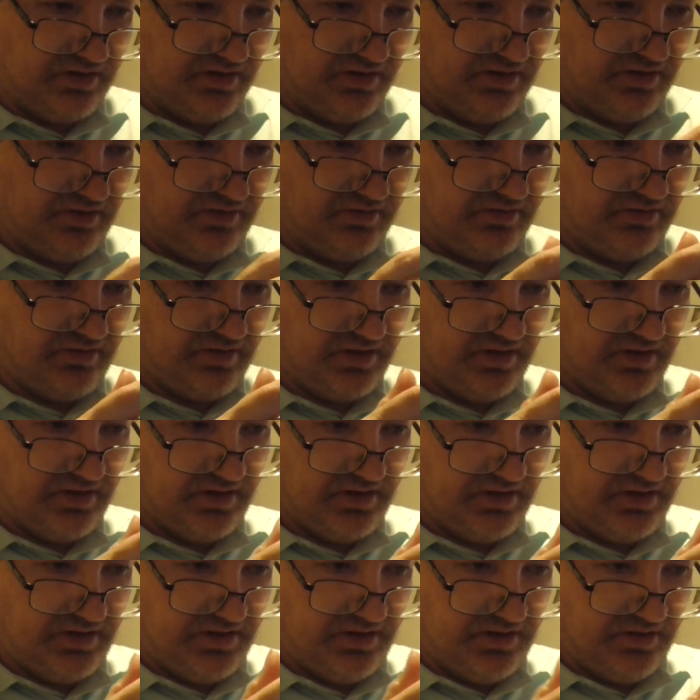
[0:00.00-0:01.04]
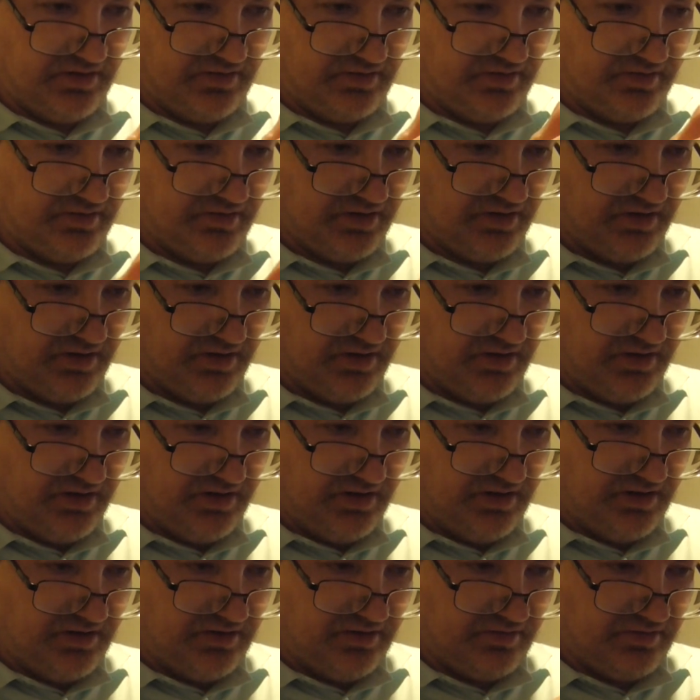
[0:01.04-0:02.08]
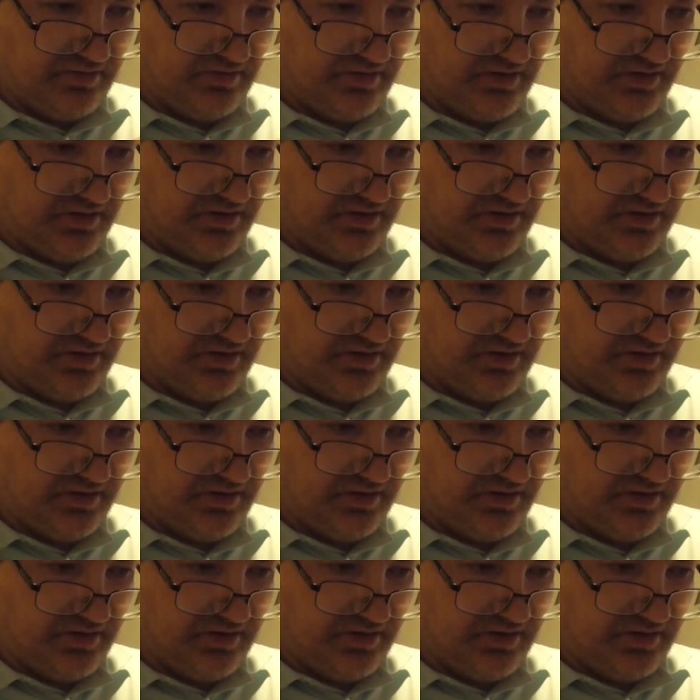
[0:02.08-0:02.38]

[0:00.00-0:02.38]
Here, here, here,